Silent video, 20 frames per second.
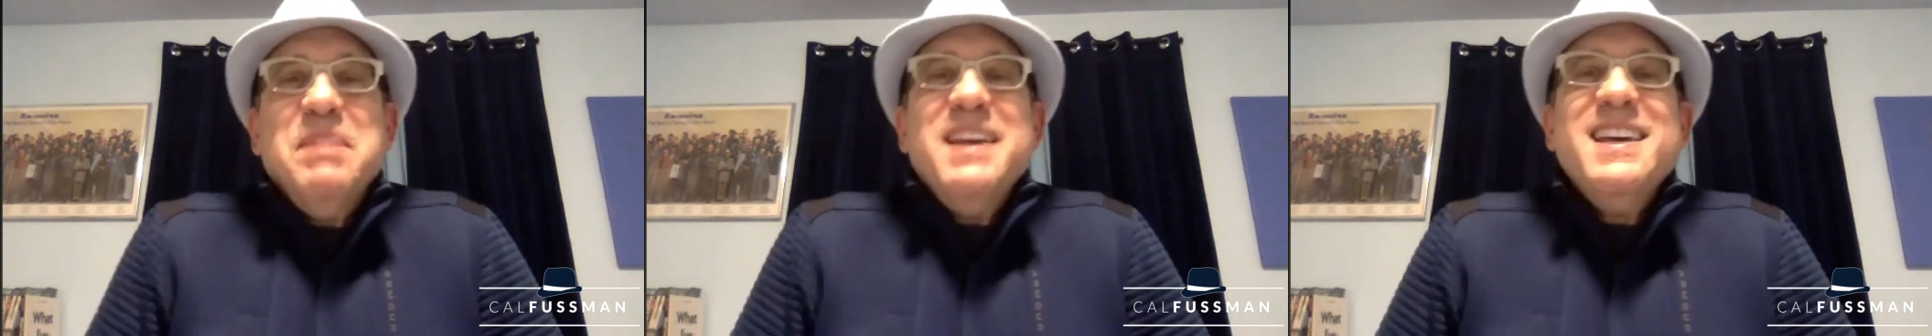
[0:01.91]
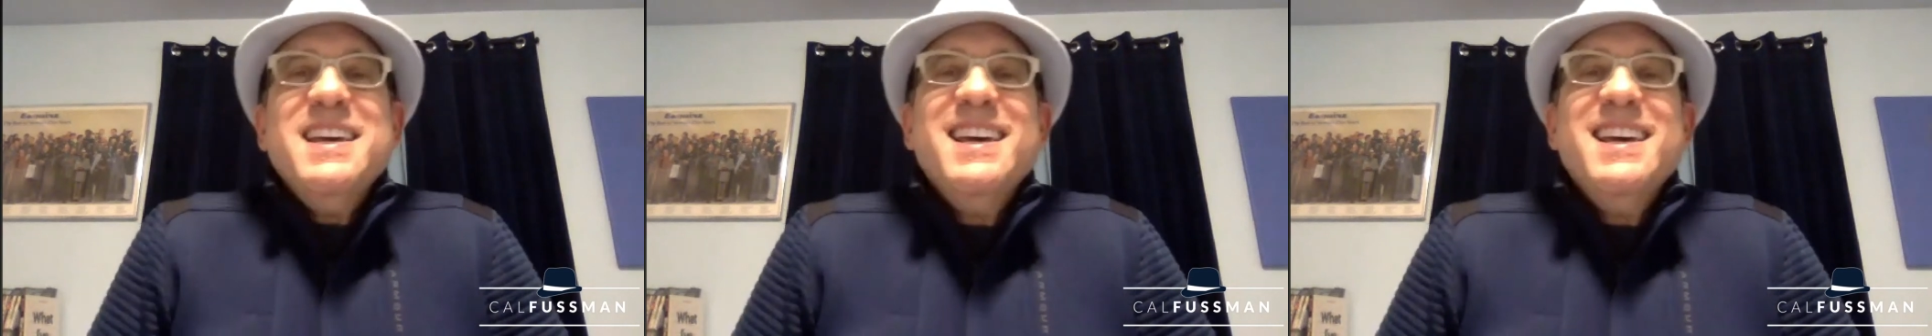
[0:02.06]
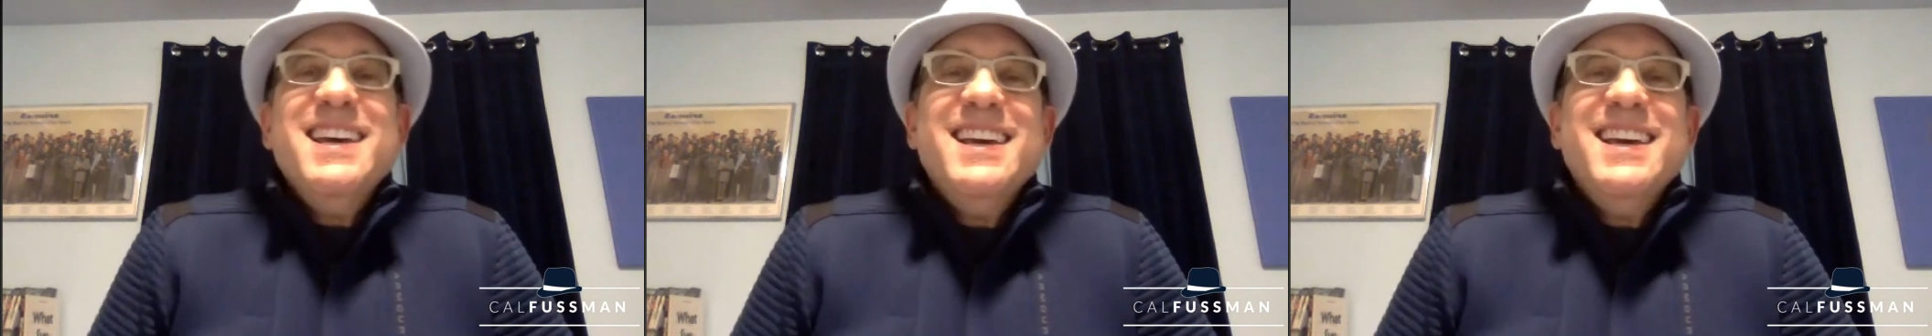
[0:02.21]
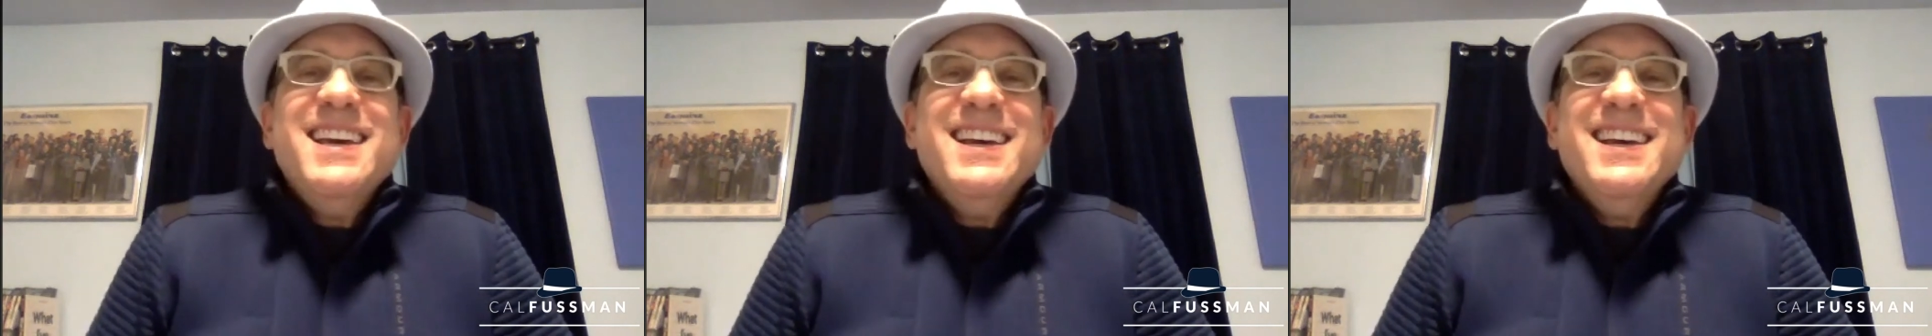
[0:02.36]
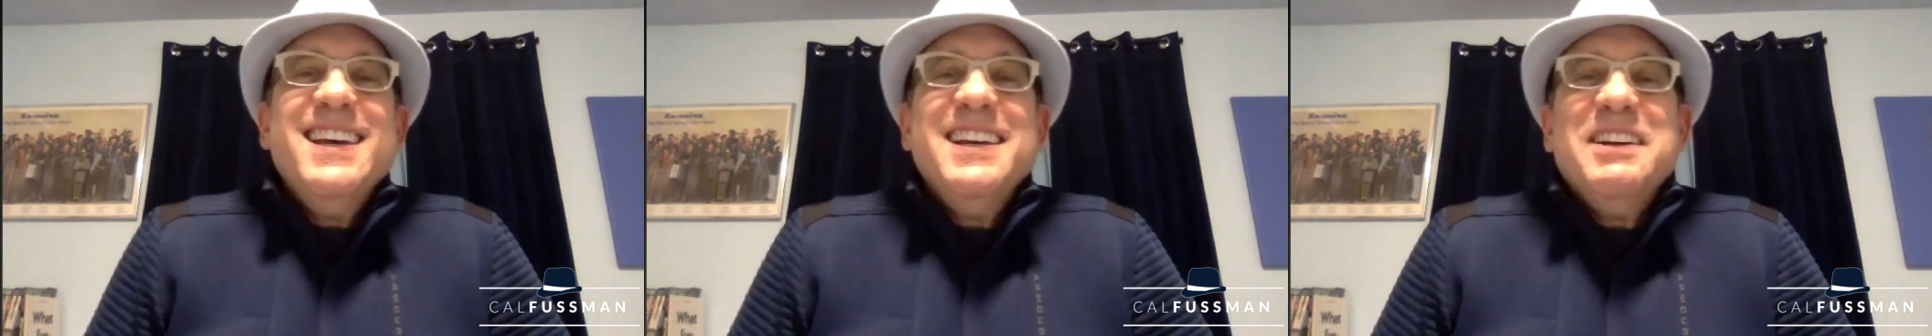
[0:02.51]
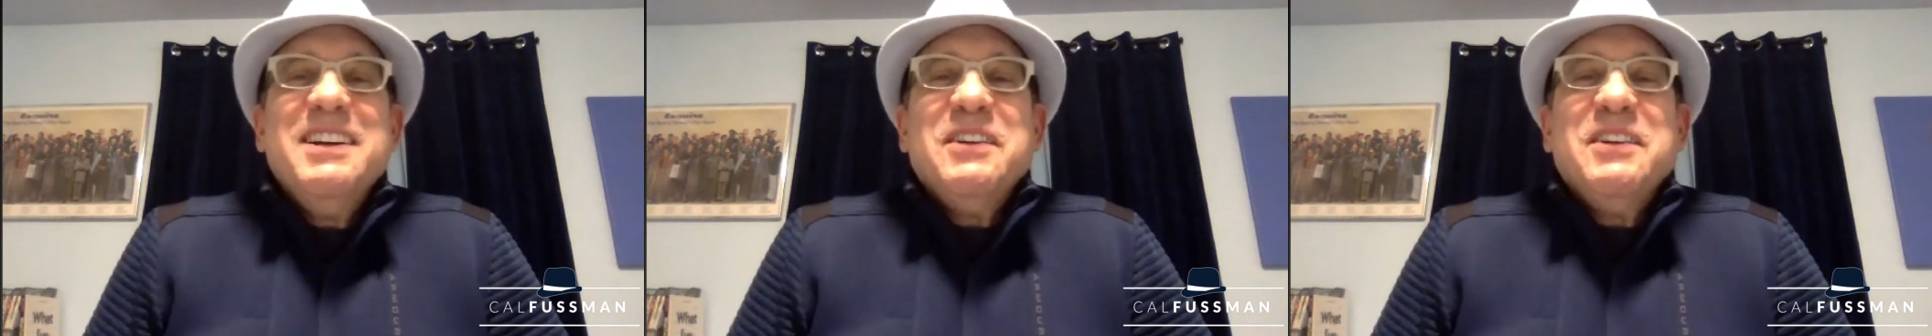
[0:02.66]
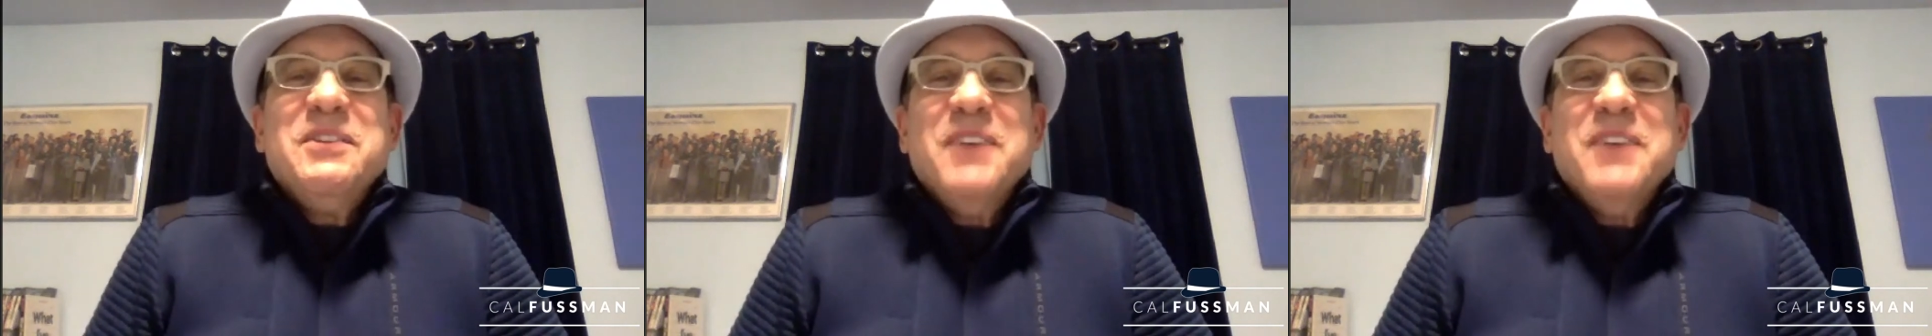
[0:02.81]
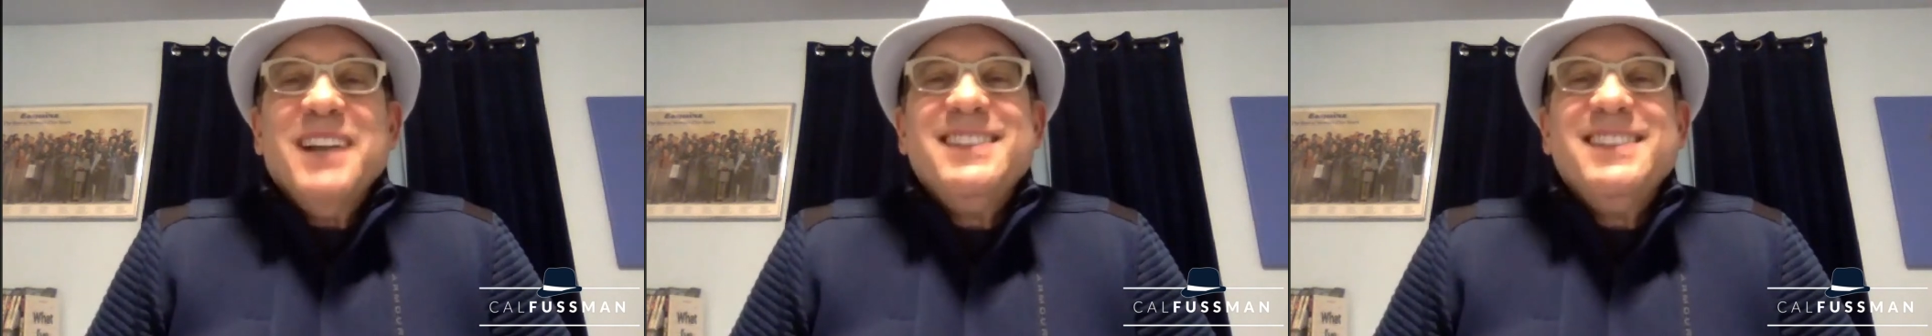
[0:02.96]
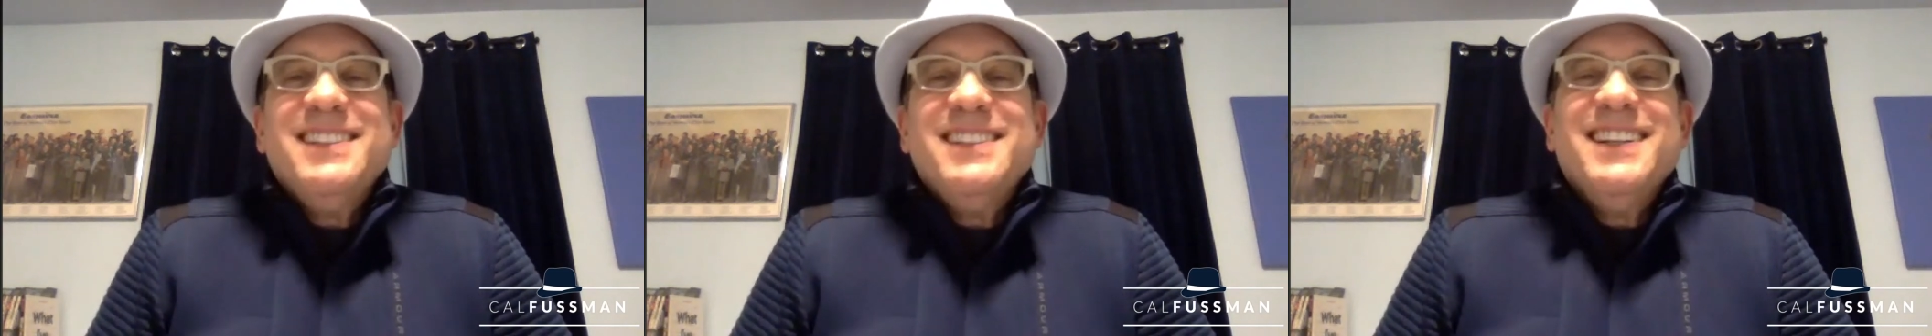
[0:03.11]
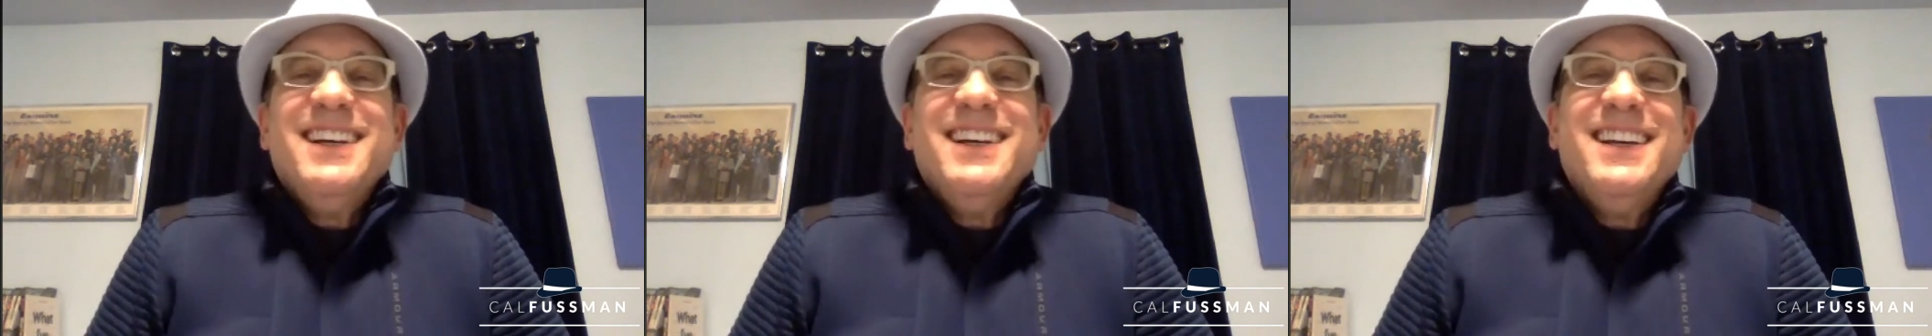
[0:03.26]
Big
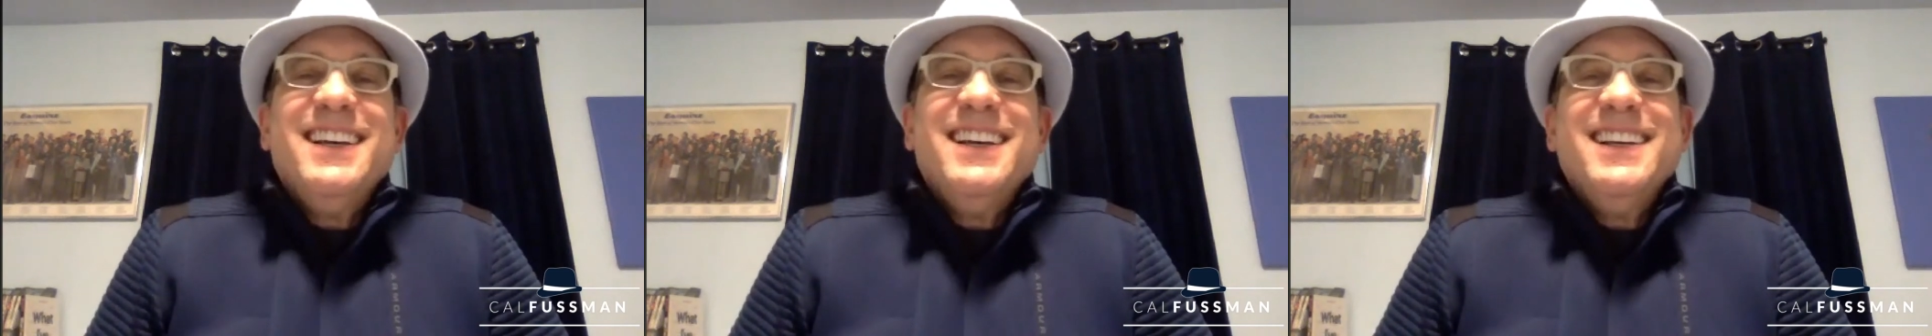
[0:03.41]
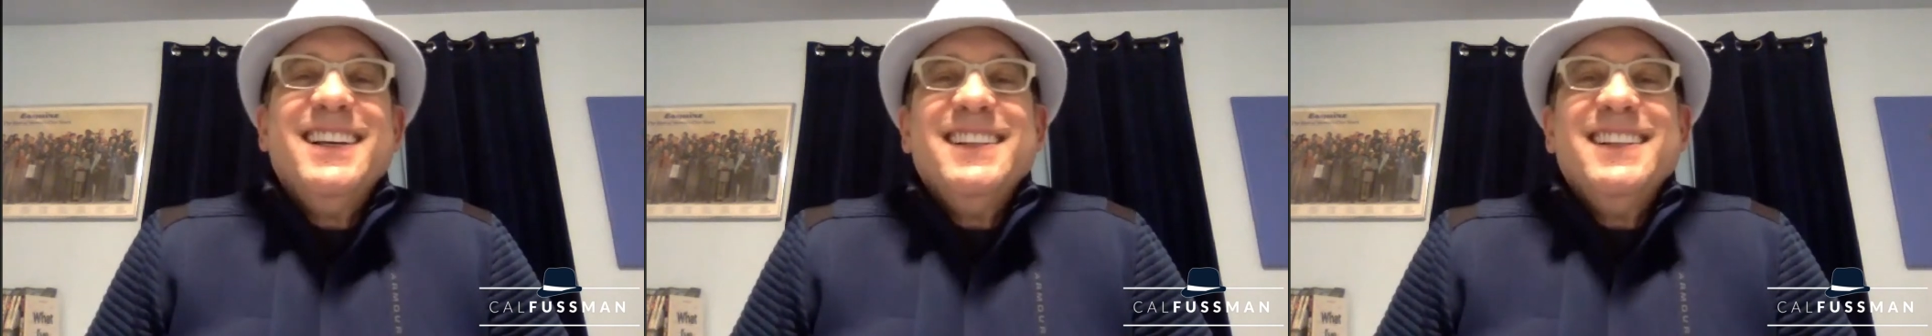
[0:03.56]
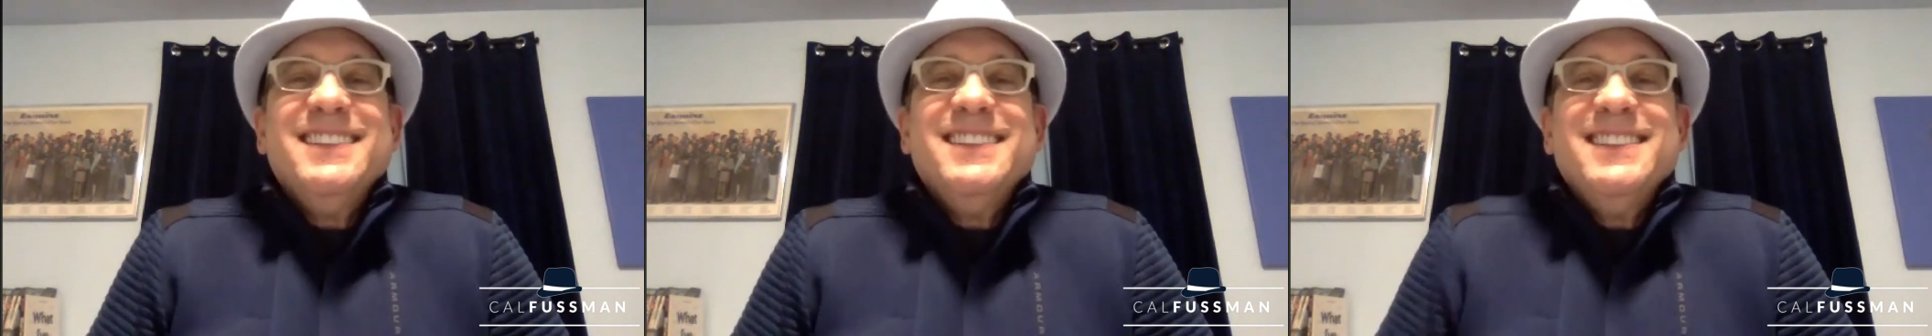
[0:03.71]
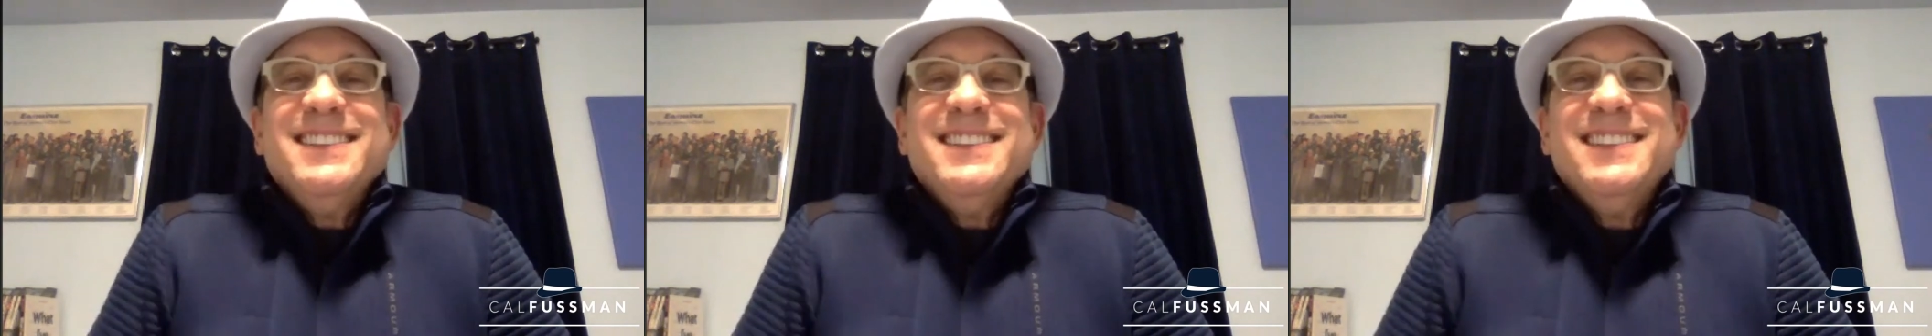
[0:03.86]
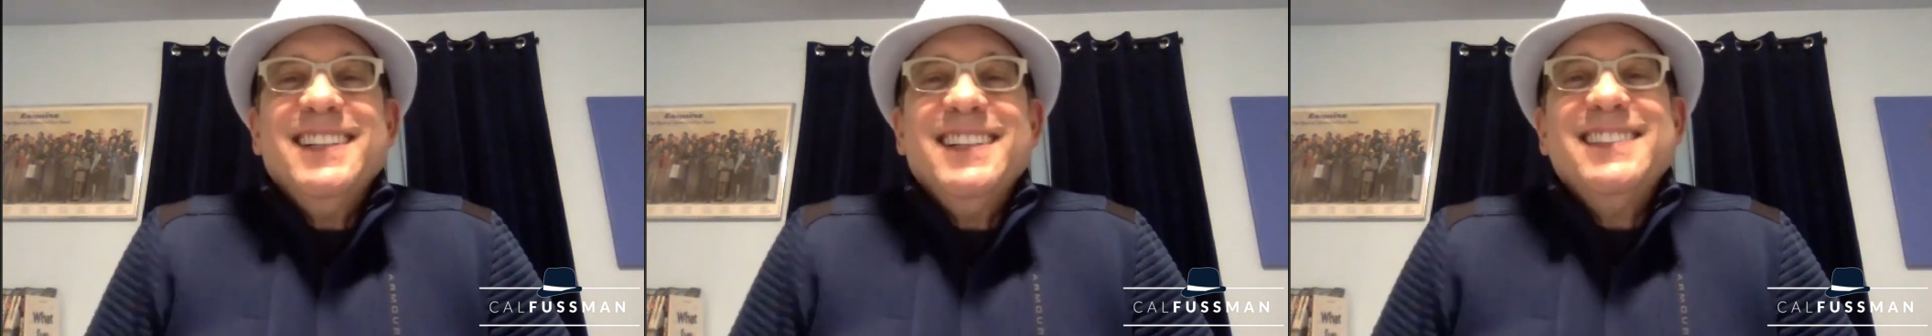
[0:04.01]
Questions.